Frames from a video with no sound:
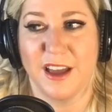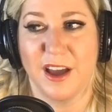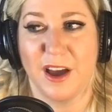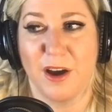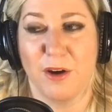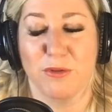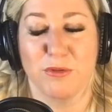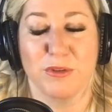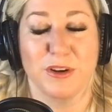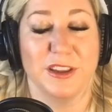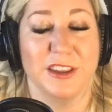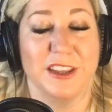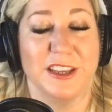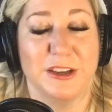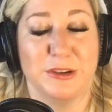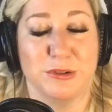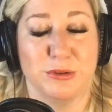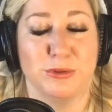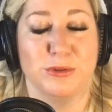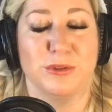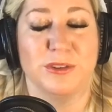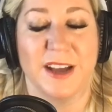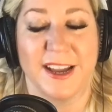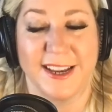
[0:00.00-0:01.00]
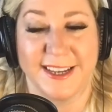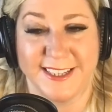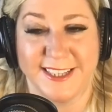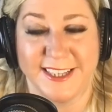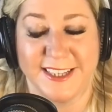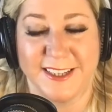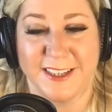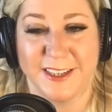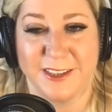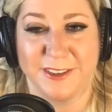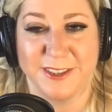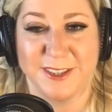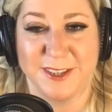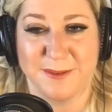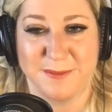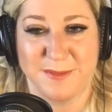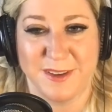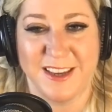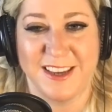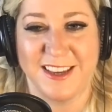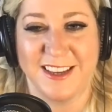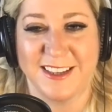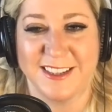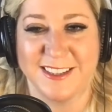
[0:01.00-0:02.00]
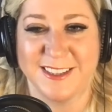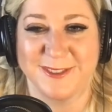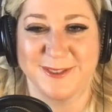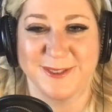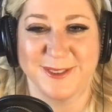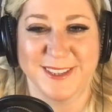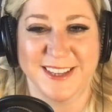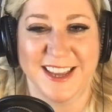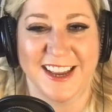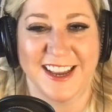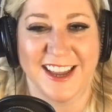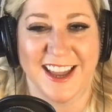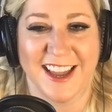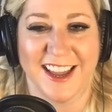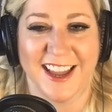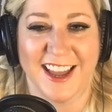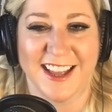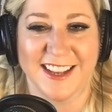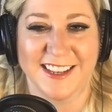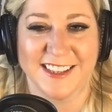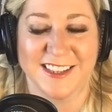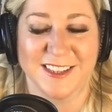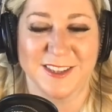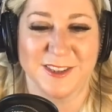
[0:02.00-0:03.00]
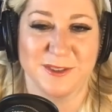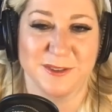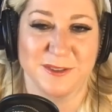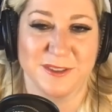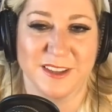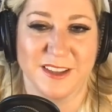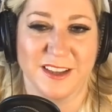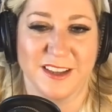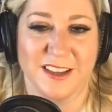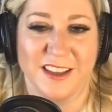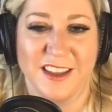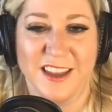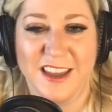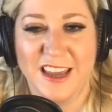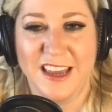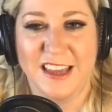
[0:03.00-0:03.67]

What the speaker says: a really cool idea to me, because it was like I got to do the